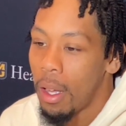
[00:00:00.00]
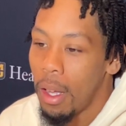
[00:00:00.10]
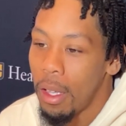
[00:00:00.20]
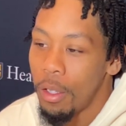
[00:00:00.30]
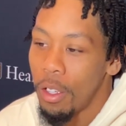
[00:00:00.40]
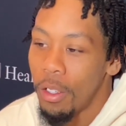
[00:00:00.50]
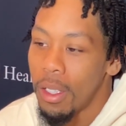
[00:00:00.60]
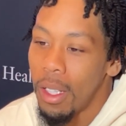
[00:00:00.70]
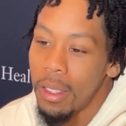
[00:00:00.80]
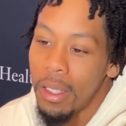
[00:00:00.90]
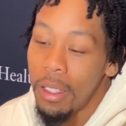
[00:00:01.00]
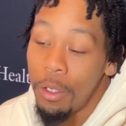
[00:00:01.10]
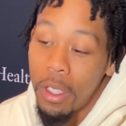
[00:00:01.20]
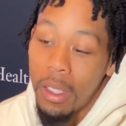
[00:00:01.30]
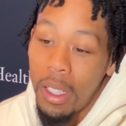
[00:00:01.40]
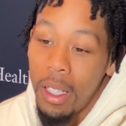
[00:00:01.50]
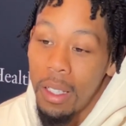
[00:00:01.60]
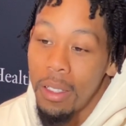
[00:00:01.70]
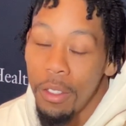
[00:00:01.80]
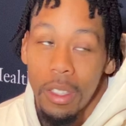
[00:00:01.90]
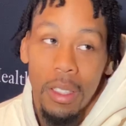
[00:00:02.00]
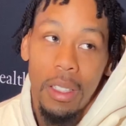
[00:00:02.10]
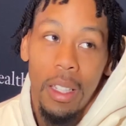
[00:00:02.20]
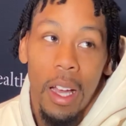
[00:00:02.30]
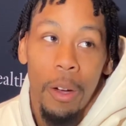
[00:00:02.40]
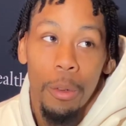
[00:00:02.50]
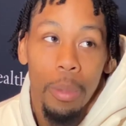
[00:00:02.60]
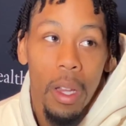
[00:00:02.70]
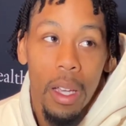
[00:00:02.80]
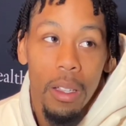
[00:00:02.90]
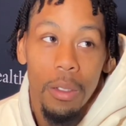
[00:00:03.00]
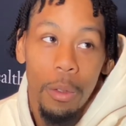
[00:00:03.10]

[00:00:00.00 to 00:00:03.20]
You know, you can see it. You can just see how we're playing.